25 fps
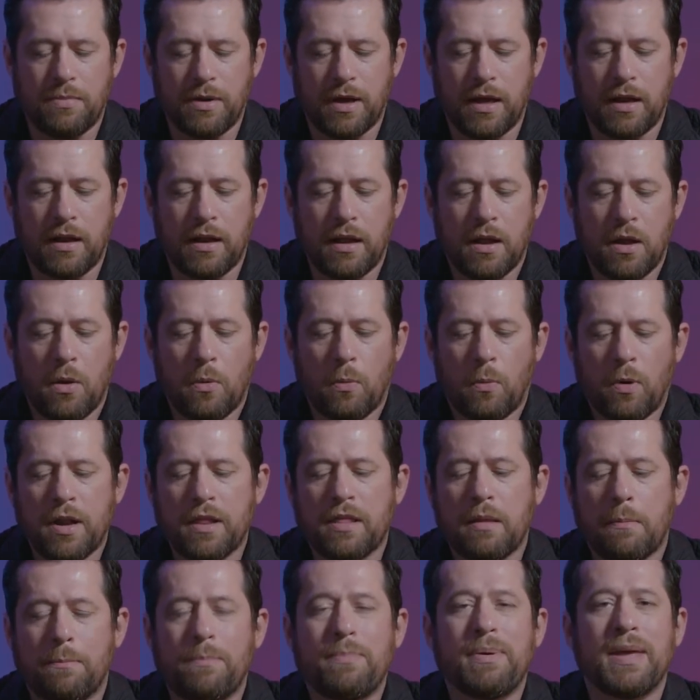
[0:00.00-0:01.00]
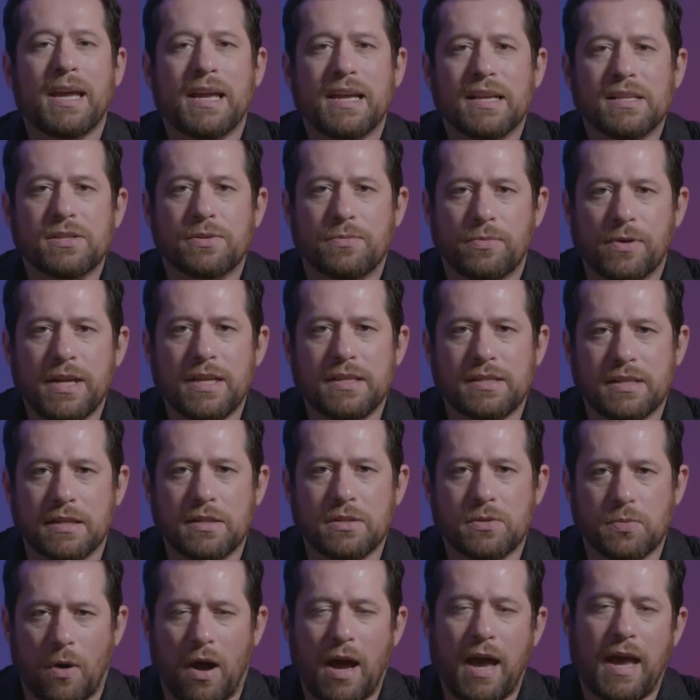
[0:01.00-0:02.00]
But one of the biggest
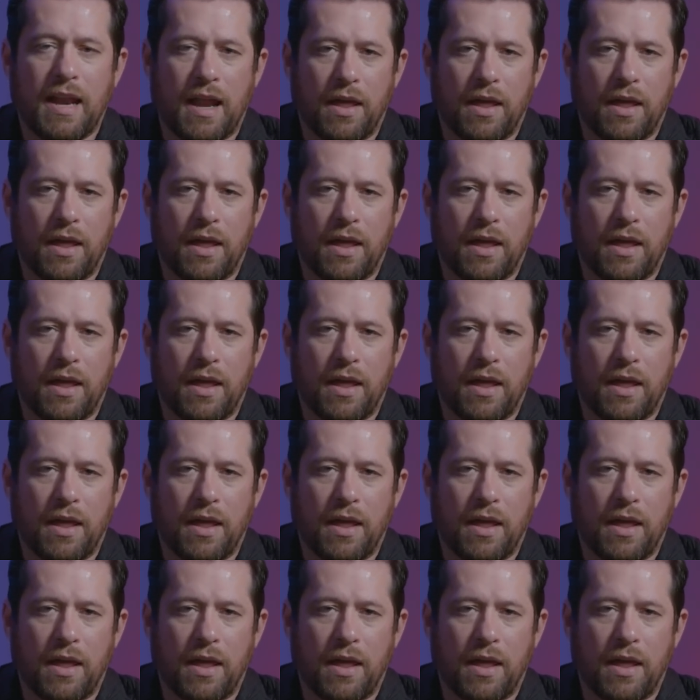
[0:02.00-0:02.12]
reasons why,